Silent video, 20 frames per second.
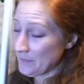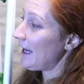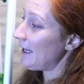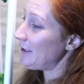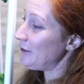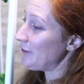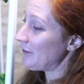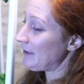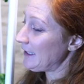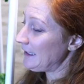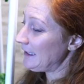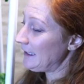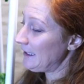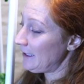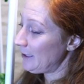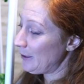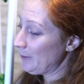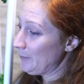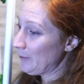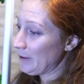And you can
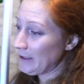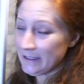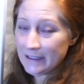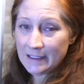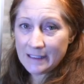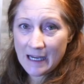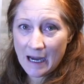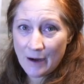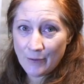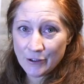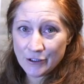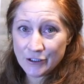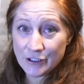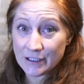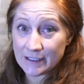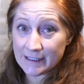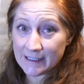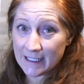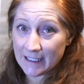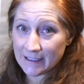hear one of the towers
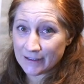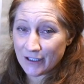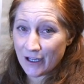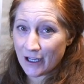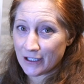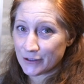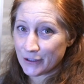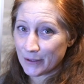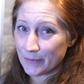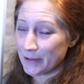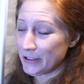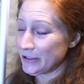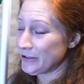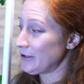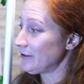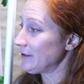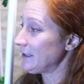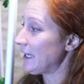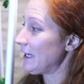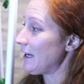just kicked on, so I'm gonna
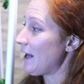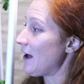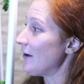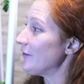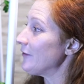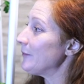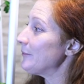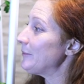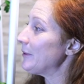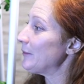turn that off.